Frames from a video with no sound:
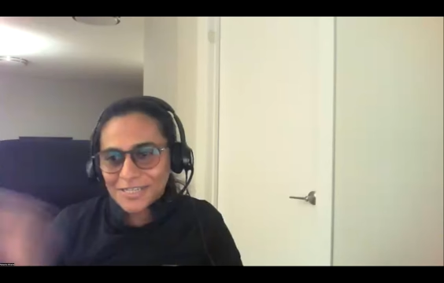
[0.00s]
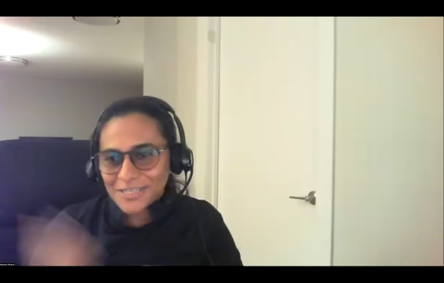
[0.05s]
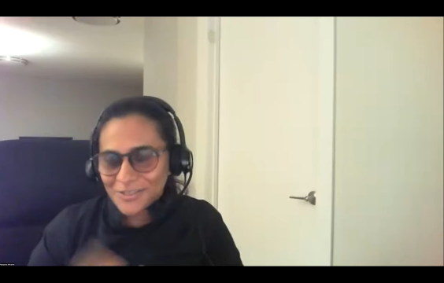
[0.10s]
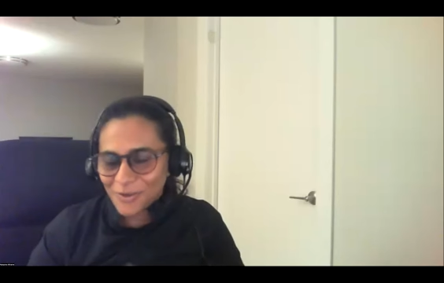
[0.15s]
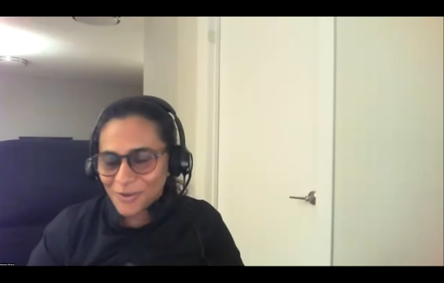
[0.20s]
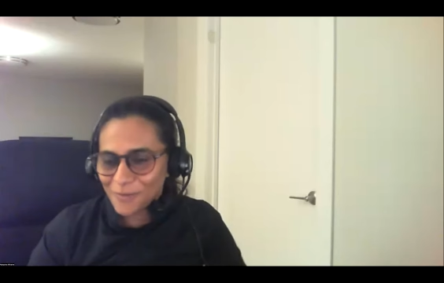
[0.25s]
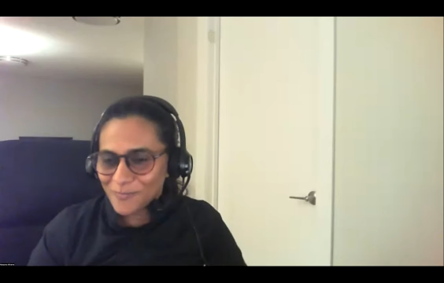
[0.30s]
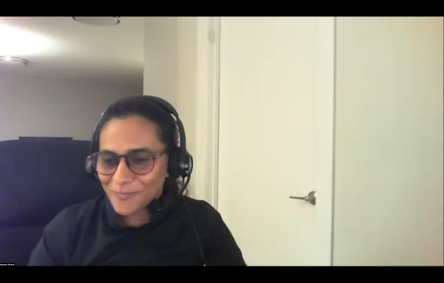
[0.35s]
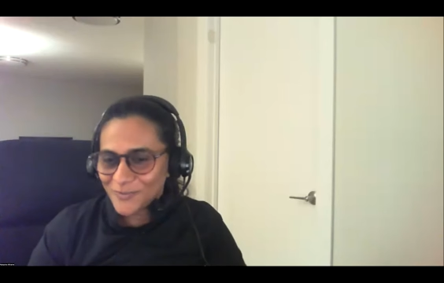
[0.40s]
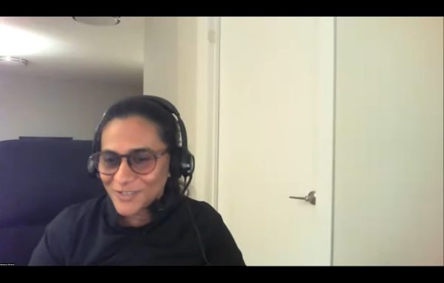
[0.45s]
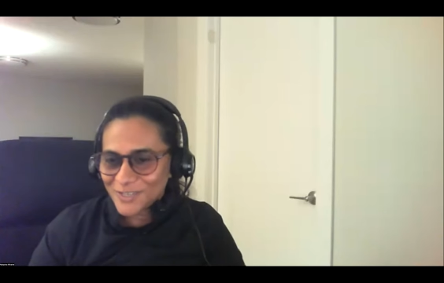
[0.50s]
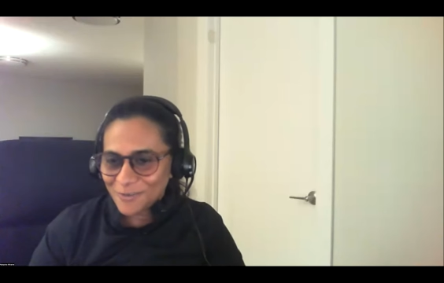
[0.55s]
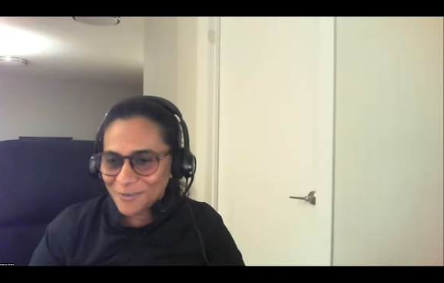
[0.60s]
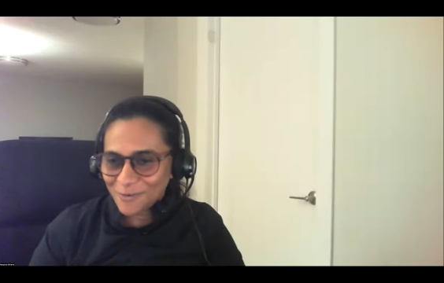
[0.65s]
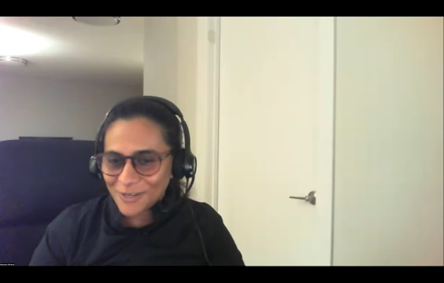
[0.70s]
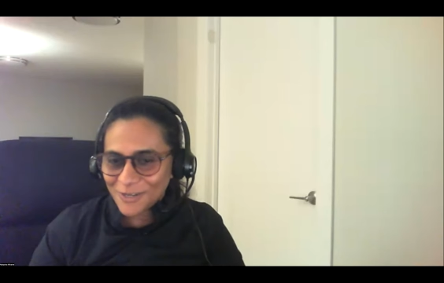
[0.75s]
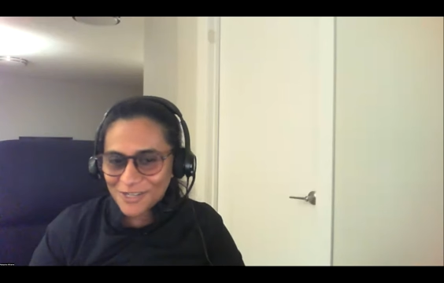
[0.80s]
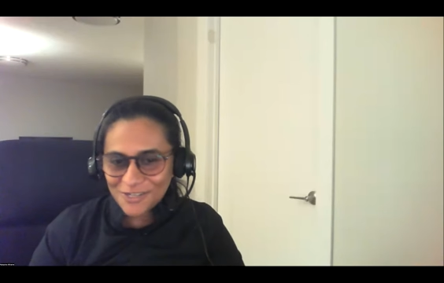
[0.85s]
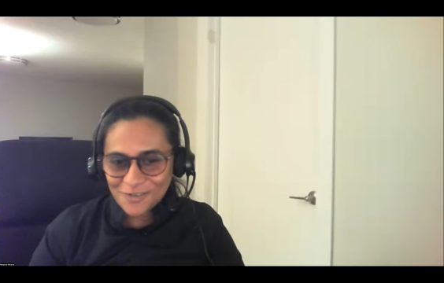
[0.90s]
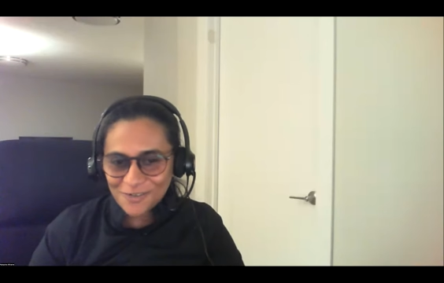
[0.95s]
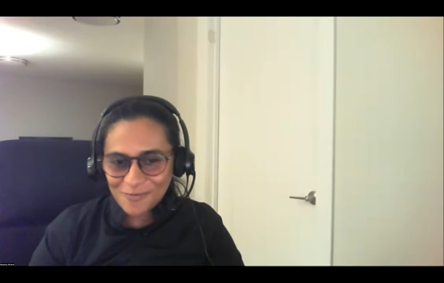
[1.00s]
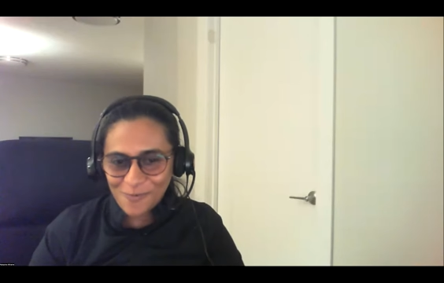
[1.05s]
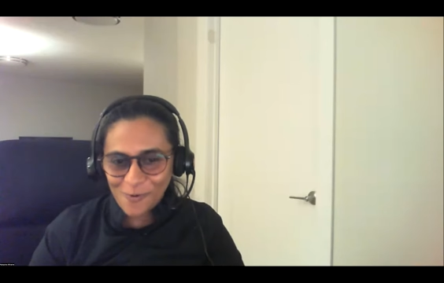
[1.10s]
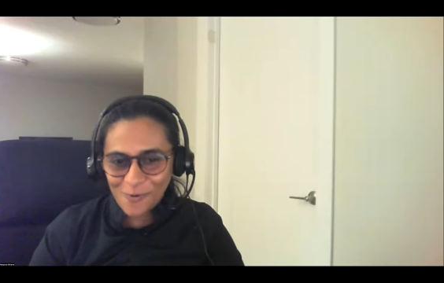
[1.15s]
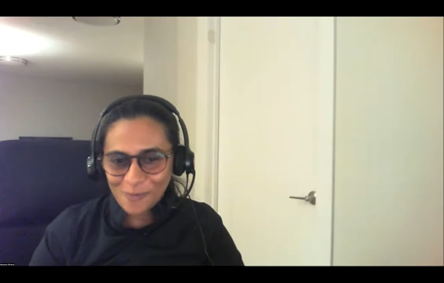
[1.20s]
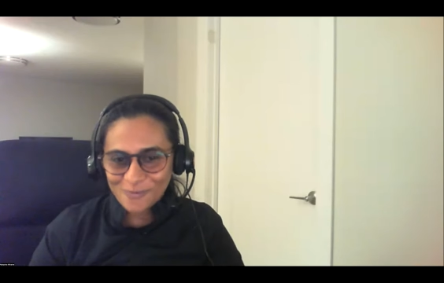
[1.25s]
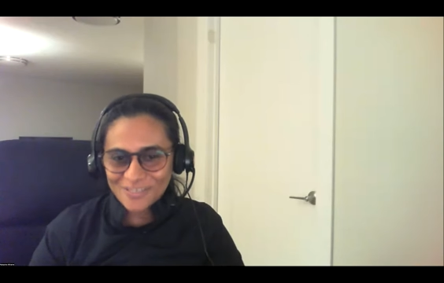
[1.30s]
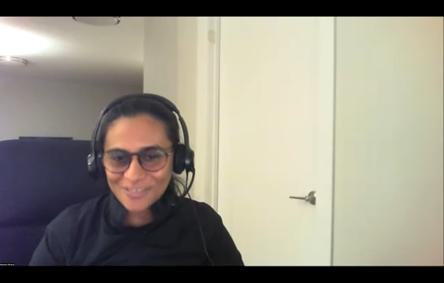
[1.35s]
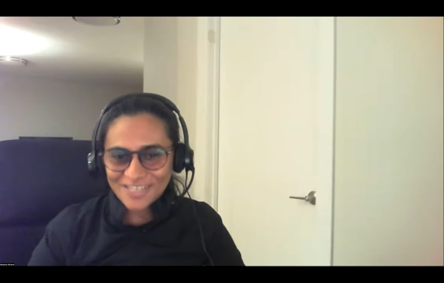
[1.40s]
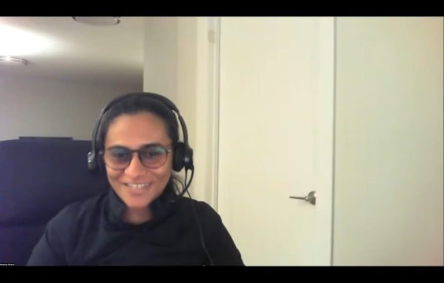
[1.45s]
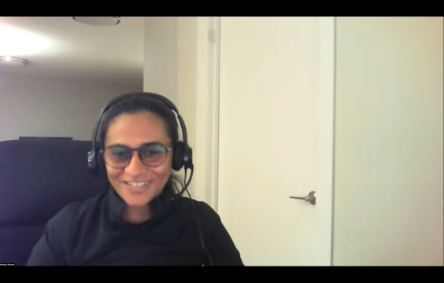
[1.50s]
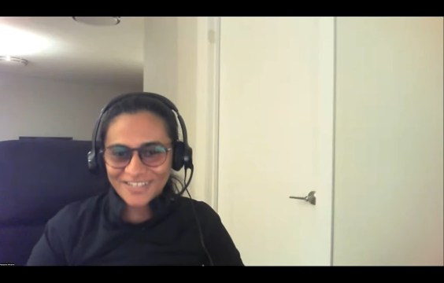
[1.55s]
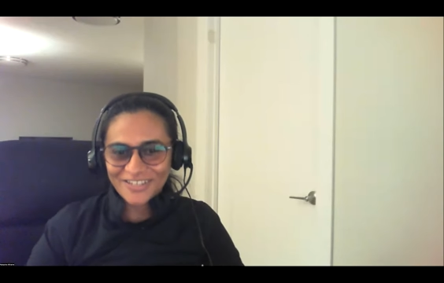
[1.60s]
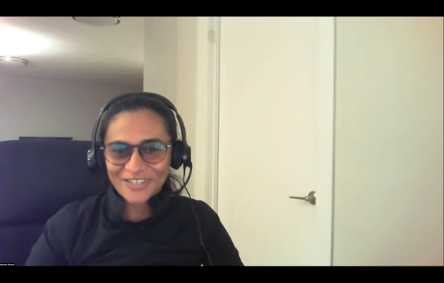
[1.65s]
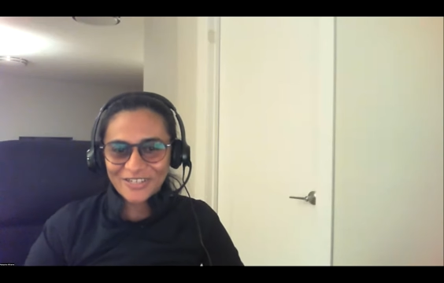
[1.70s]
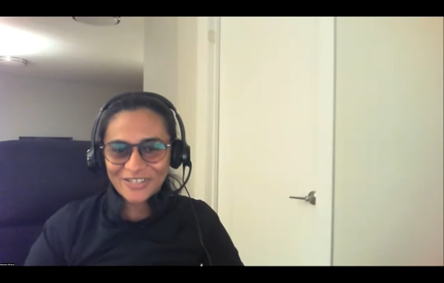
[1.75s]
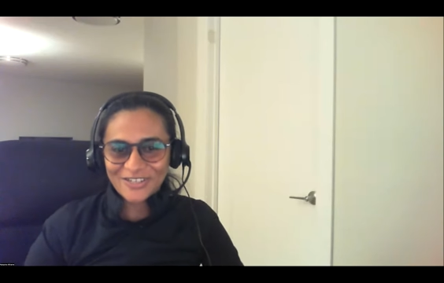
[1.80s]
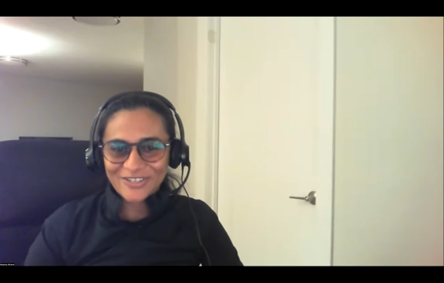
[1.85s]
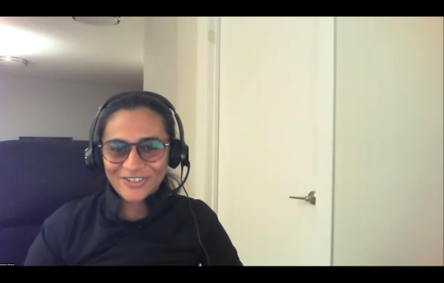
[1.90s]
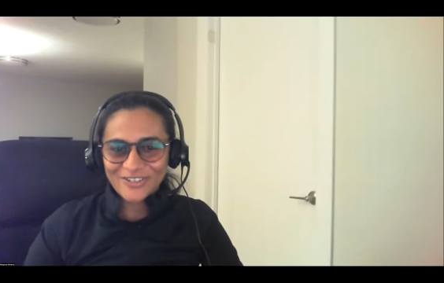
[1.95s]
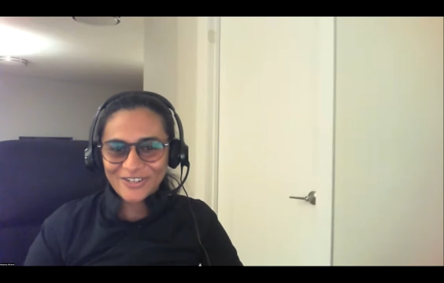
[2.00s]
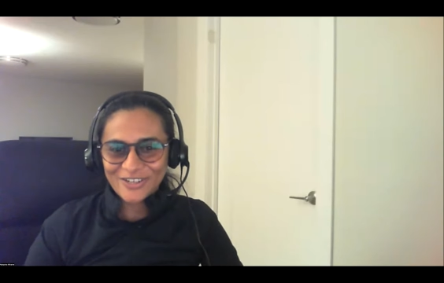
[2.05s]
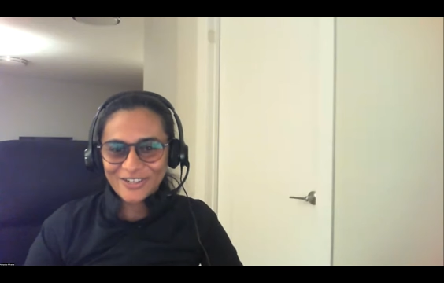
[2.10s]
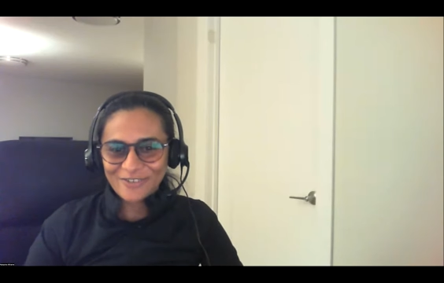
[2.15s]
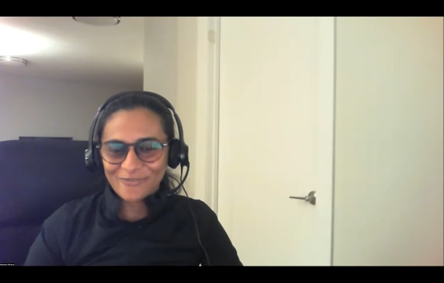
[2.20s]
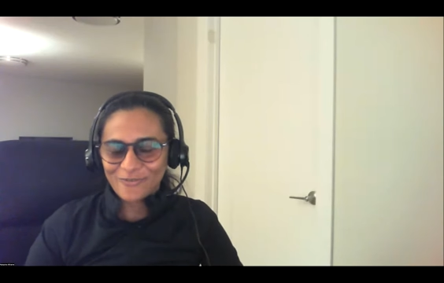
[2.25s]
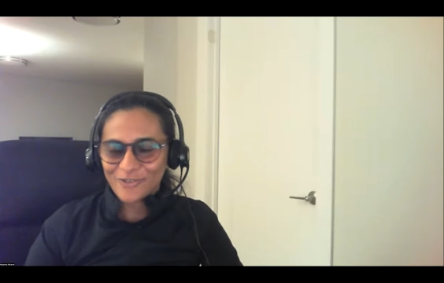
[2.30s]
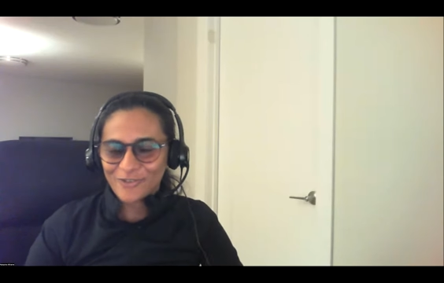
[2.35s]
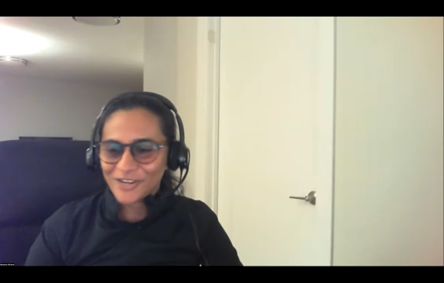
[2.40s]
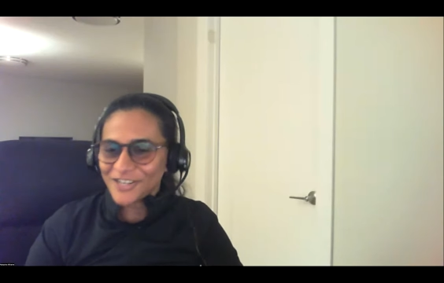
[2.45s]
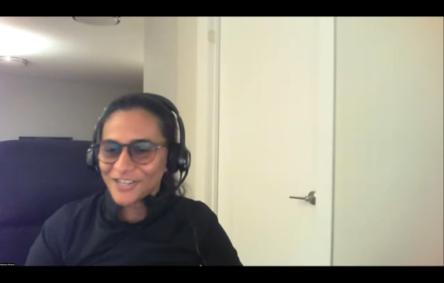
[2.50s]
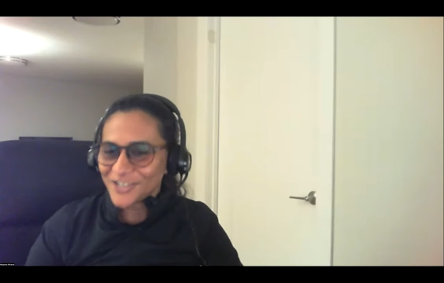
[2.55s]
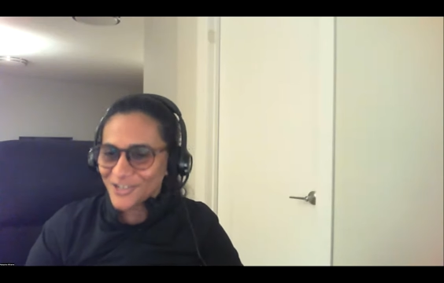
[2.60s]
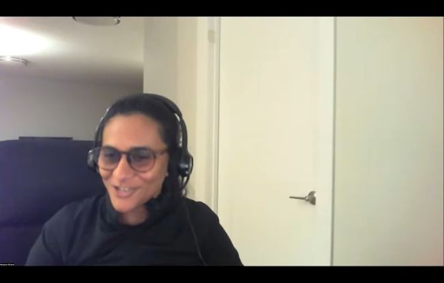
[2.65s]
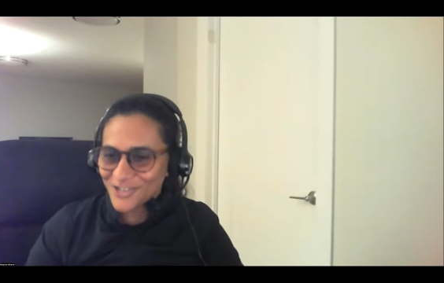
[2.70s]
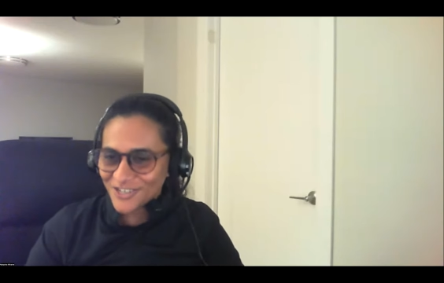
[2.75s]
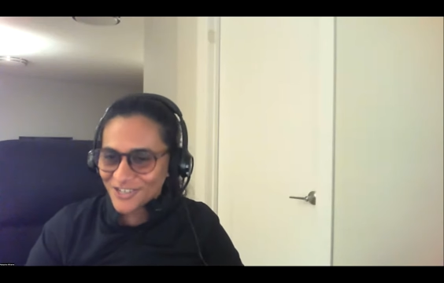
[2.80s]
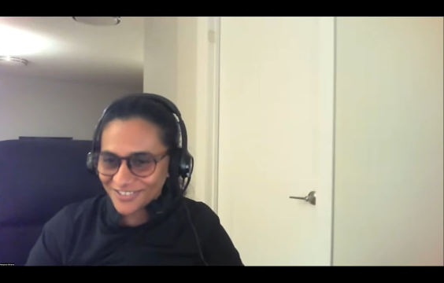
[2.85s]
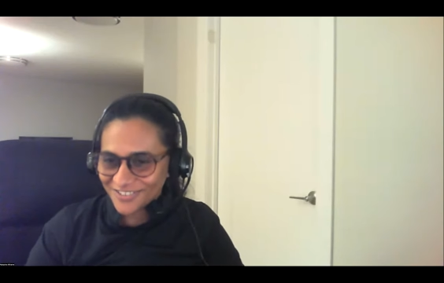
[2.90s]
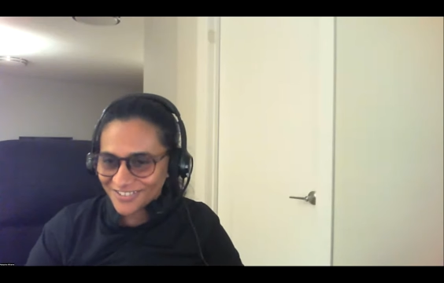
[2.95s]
the obvious question. What was it like learning French?